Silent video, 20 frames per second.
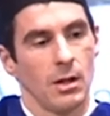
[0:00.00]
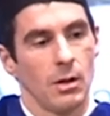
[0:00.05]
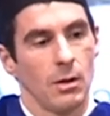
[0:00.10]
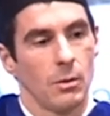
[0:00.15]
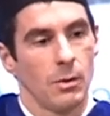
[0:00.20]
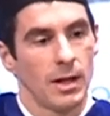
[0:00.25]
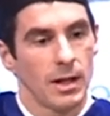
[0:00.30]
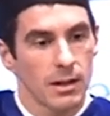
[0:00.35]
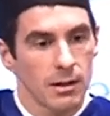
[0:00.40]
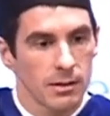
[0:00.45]

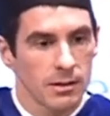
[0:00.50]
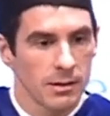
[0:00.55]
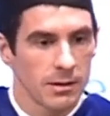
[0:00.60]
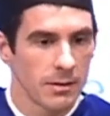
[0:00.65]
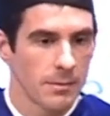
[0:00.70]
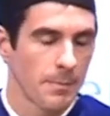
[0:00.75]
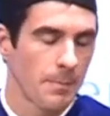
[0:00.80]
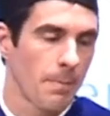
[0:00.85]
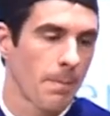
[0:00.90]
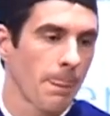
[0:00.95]
Well,
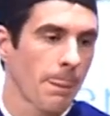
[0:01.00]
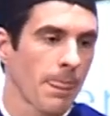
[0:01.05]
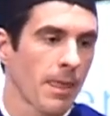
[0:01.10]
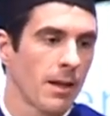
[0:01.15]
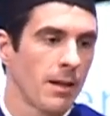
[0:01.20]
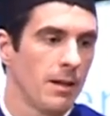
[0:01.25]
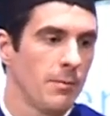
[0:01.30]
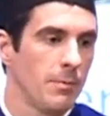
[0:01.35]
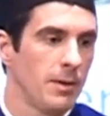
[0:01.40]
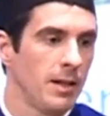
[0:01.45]

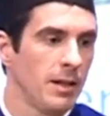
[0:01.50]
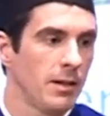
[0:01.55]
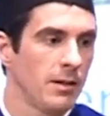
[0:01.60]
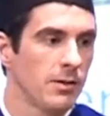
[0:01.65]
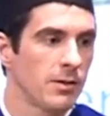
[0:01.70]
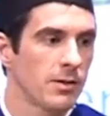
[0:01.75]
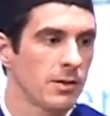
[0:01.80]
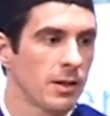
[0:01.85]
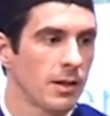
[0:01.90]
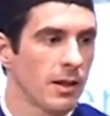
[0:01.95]
it
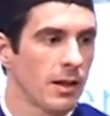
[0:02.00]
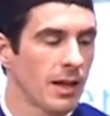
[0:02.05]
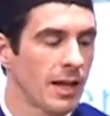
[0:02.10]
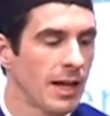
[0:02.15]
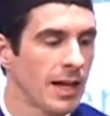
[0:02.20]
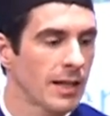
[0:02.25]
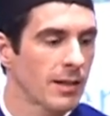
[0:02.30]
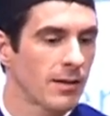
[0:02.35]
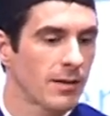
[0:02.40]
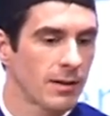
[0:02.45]
means
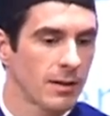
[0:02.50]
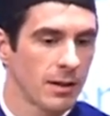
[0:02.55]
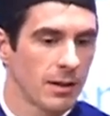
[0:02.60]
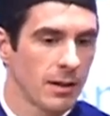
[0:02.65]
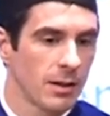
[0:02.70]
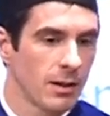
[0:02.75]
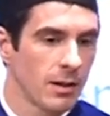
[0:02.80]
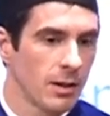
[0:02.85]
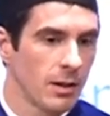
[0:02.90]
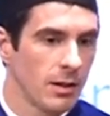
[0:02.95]
that
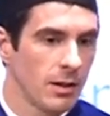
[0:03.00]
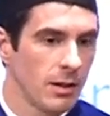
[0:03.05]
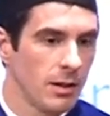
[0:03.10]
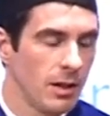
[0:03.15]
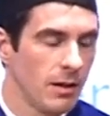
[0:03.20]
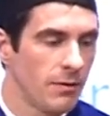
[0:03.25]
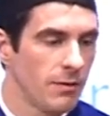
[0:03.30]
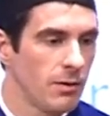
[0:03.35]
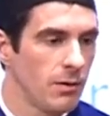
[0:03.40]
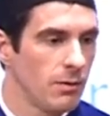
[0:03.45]

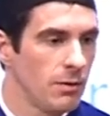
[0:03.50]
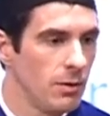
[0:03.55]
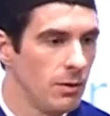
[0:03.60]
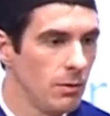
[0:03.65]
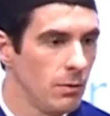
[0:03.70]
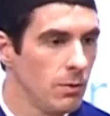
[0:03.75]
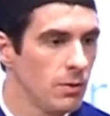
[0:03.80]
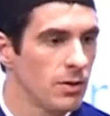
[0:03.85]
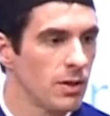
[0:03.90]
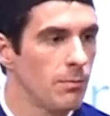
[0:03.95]
if you
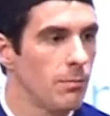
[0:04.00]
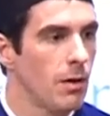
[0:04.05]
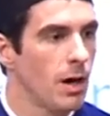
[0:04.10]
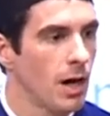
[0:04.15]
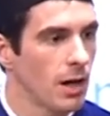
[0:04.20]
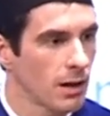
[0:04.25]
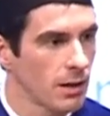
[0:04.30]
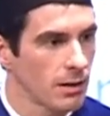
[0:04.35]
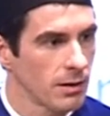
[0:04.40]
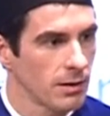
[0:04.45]
use a
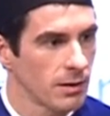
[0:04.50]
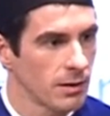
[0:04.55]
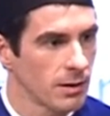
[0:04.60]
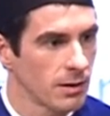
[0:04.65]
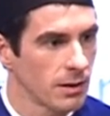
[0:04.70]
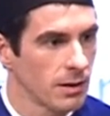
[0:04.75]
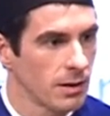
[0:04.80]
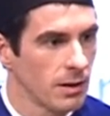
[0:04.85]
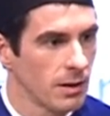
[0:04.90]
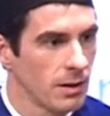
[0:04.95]
model,
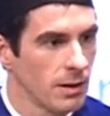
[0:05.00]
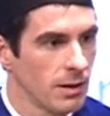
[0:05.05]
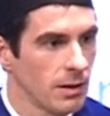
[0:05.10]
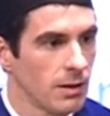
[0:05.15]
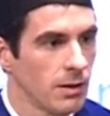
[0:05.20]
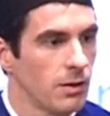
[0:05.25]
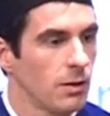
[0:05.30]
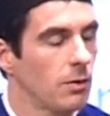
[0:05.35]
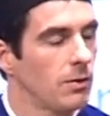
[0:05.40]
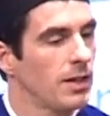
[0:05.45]

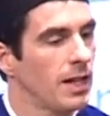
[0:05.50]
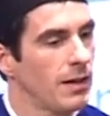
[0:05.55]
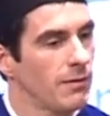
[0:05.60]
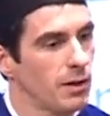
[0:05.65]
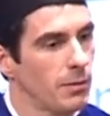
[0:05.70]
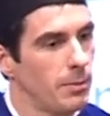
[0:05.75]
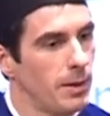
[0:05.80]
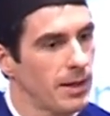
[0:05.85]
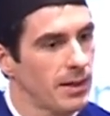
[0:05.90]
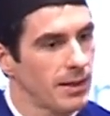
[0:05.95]
don't ever
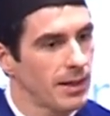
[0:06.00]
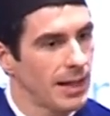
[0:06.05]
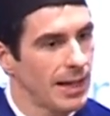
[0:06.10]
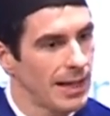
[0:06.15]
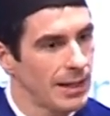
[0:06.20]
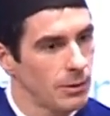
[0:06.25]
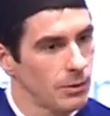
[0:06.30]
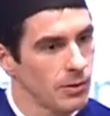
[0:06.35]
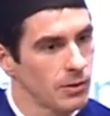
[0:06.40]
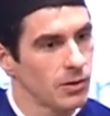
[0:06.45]
bet the
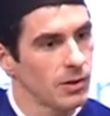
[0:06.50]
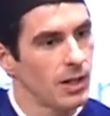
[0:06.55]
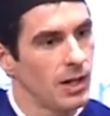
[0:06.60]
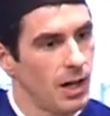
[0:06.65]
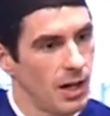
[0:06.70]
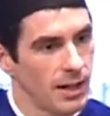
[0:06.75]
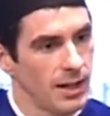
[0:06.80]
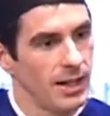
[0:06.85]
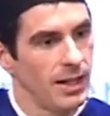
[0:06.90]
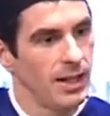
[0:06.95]
house
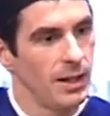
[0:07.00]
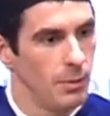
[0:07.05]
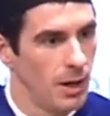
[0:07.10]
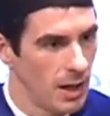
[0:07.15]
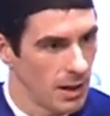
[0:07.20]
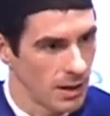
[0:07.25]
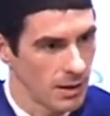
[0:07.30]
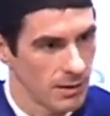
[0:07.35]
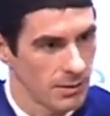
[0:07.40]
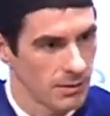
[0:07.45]
on a
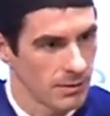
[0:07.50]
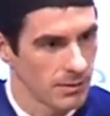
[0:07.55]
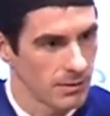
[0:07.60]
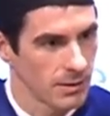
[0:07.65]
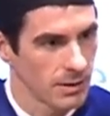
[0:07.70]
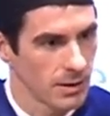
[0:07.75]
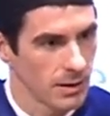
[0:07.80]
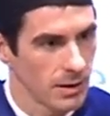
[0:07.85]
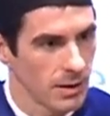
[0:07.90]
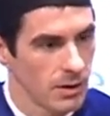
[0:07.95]
model.
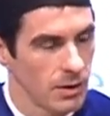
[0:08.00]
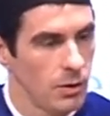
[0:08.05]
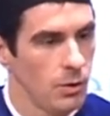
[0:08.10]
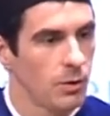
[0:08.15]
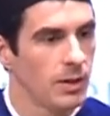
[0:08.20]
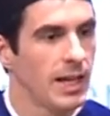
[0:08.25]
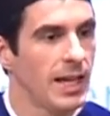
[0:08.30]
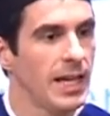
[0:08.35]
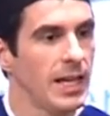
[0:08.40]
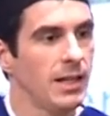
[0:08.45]
You
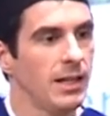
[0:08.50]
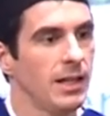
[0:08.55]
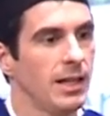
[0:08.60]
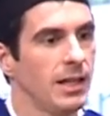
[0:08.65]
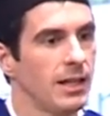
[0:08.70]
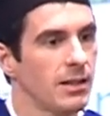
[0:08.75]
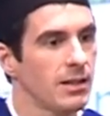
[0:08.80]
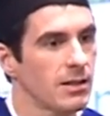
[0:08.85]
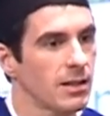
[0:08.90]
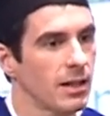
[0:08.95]
gain
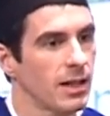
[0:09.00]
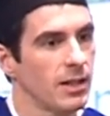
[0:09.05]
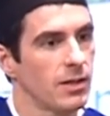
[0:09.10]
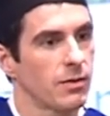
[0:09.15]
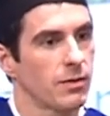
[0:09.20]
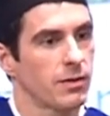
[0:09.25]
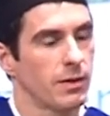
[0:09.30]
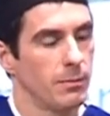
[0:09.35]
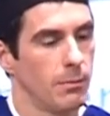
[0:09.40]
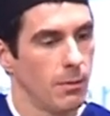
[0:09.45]
insights
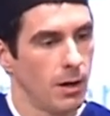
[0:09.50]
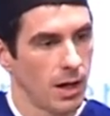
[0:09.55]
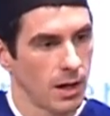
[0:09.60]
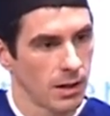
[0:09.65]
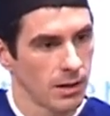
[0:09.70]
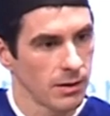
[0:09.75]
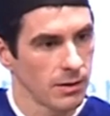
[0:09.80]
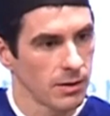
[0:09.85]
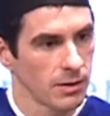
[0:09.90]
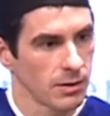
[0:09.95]
from
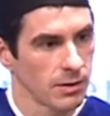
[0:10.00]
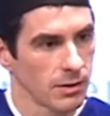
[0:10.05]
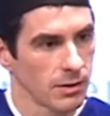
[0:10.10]
models,